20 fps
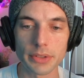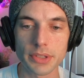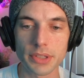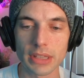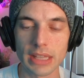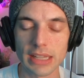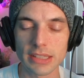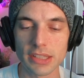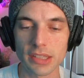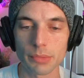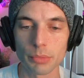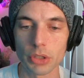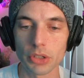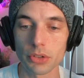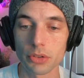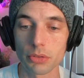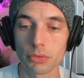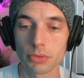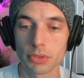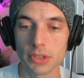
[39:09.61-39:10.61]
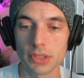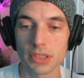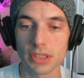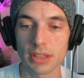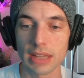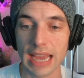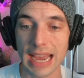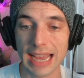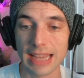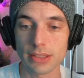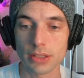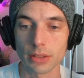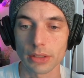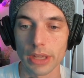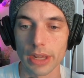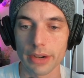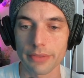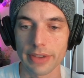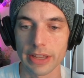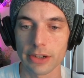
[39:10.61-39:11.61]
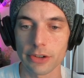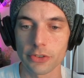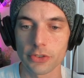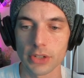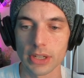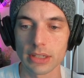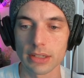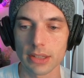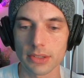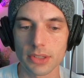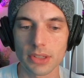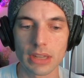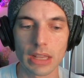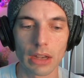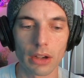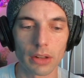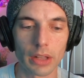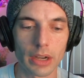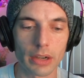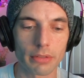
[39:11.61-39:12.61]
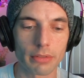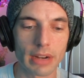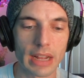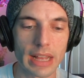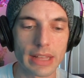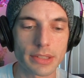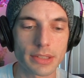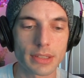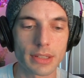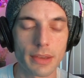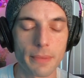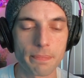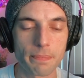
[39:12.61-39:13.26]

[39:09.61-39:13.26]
So that's someone who just has a lot of energy and doesn't need a lot of rest.